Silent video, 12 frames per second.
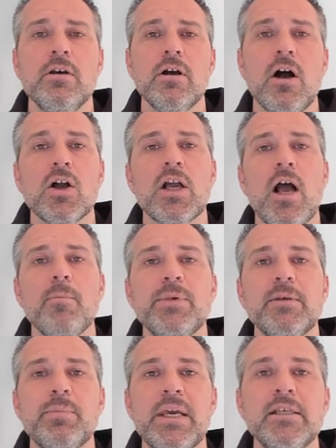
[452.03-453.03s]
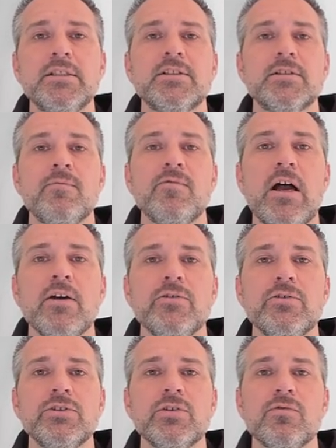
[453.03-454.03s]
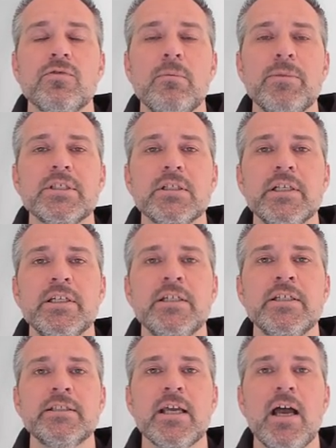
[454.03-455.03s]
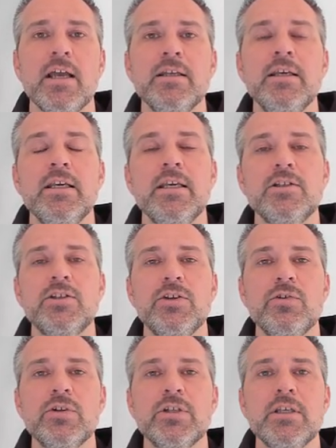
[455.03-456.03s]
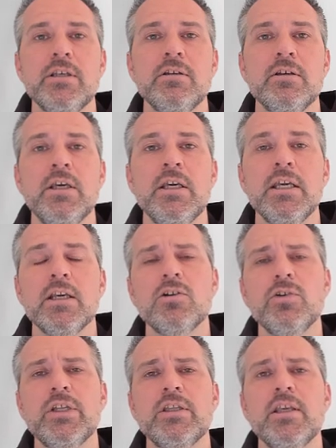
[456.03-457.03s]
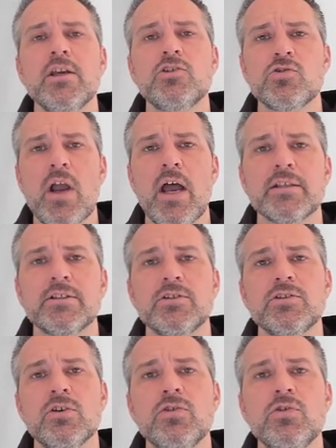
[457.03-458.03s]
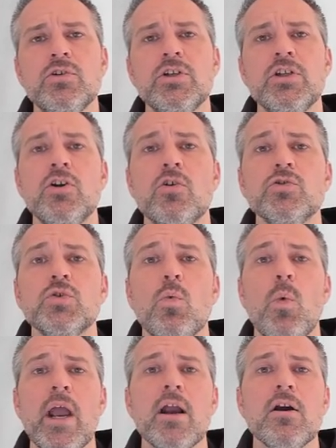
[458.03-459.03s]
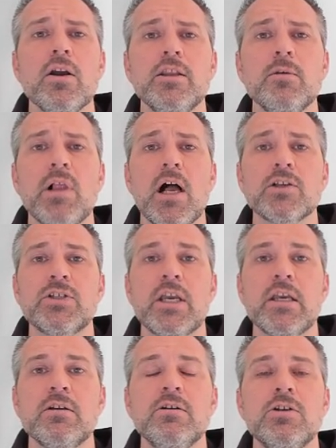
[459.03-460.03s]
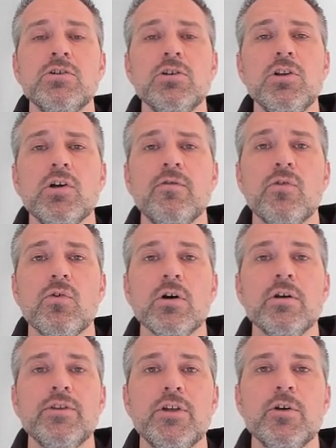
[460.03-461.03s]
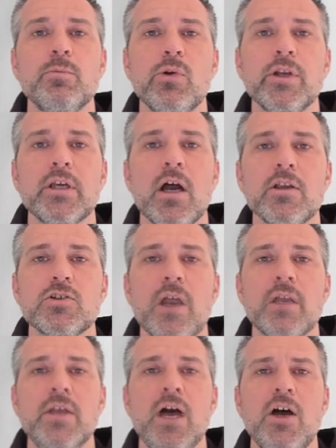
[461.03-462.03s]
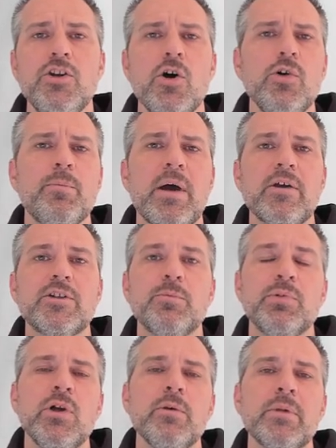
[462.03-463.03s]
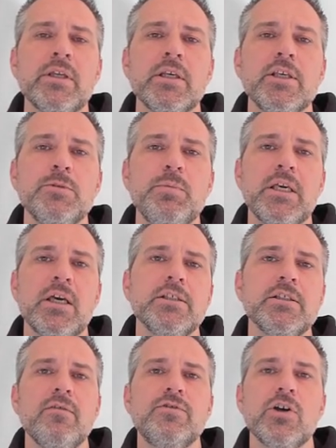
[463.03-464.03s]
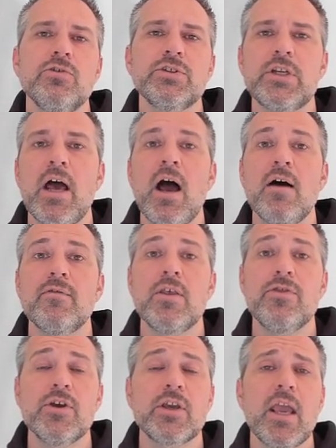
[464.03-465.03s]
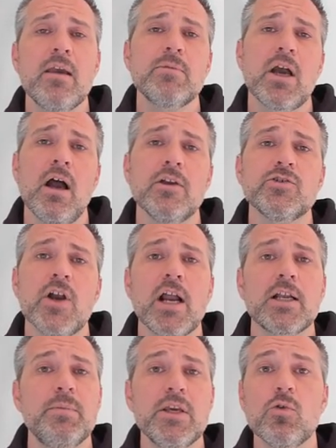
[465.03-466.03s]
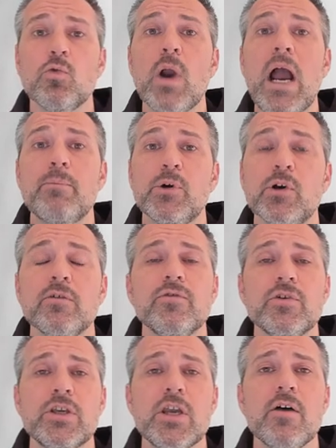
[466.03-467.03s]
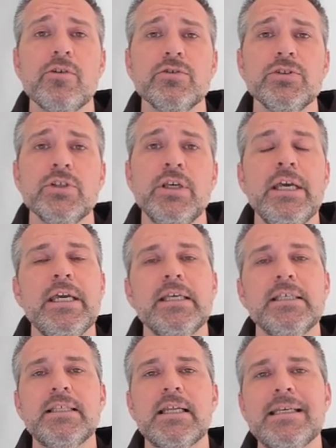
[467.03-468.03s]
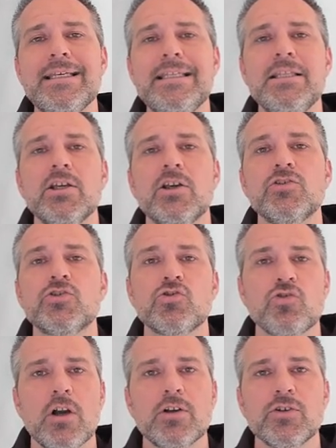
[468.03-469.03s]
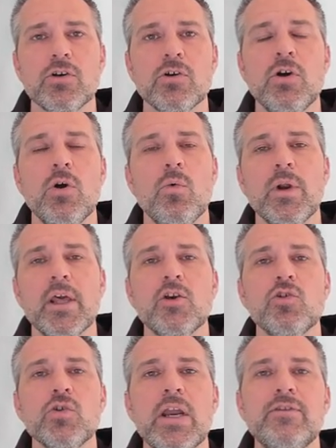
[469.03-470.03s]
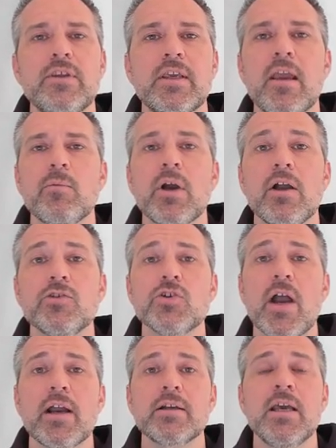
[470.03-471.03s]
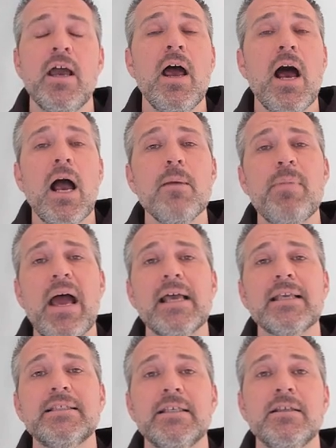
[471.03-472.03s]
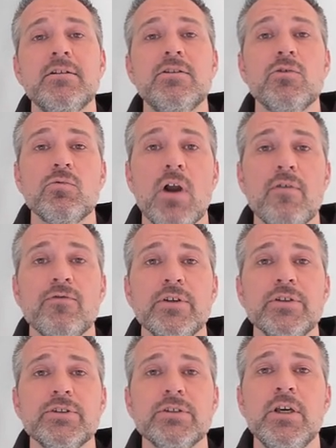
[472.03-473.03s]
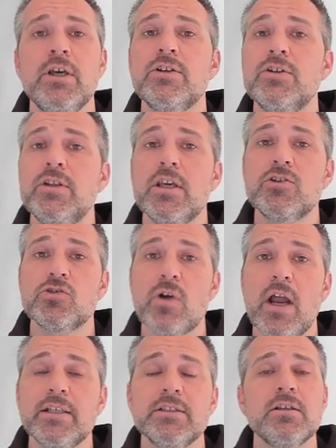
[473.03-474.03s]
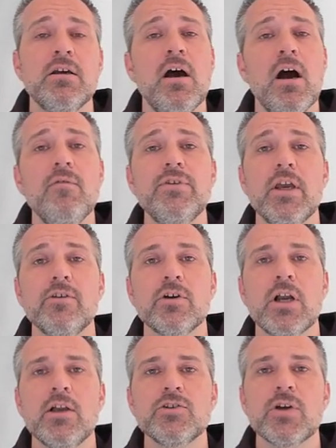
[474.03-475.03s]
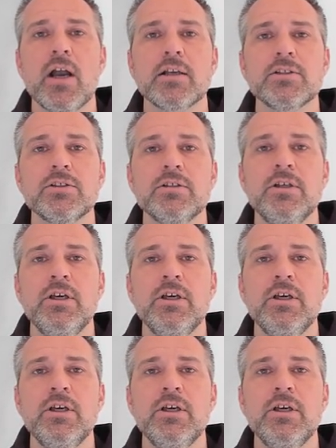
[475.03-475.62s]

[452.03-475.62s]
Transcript: I'll copy and paste some values from the Solidity side into Unity, including the address so Unity knows where in the blockchain to look for the deployed contract. A note about deployment is because I've chosen to have the game contract be a wrapper for the others, is that in the constructor, when I create the game contract, I pass in the reference to the address of the other contracts.